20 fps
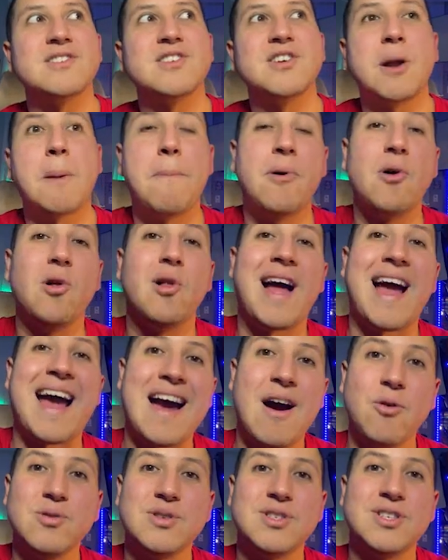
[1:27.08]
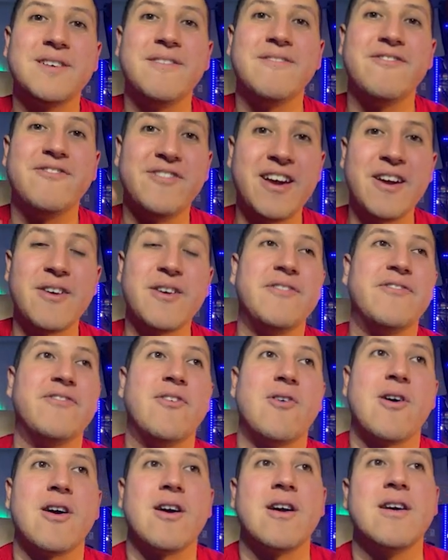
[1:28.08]
are gonna pull out very
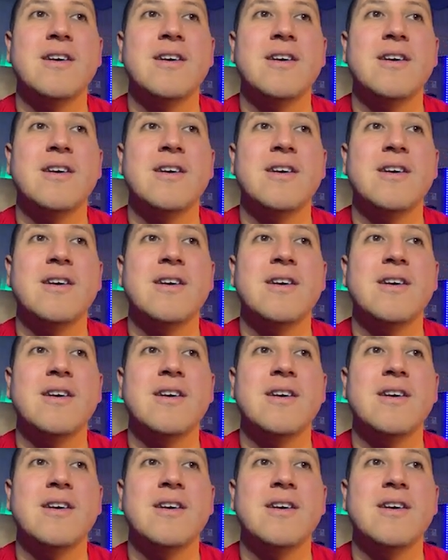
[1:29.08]
far,